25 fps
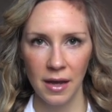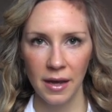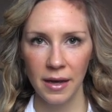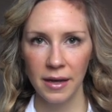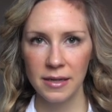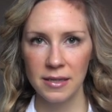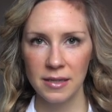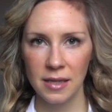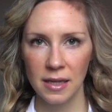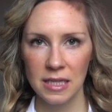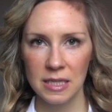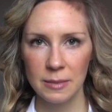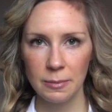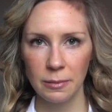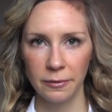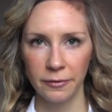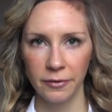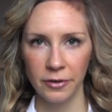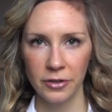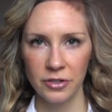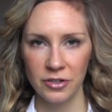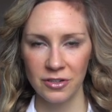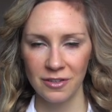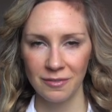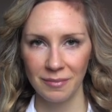a sensible
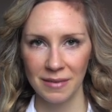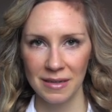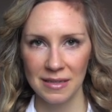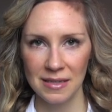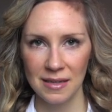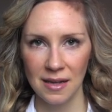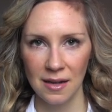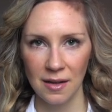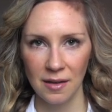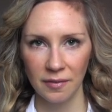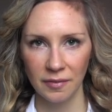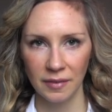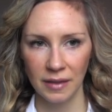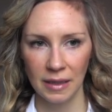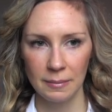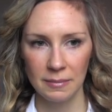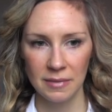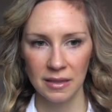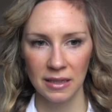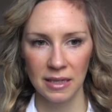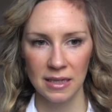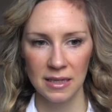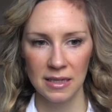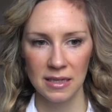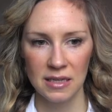version of myself
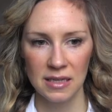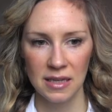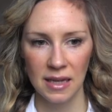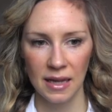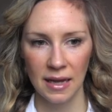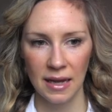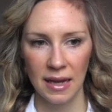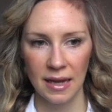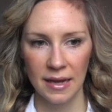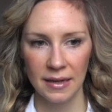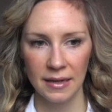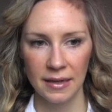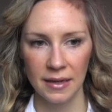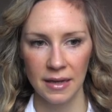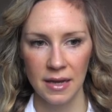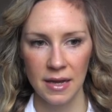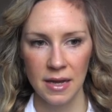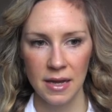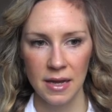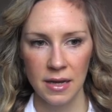named Liz and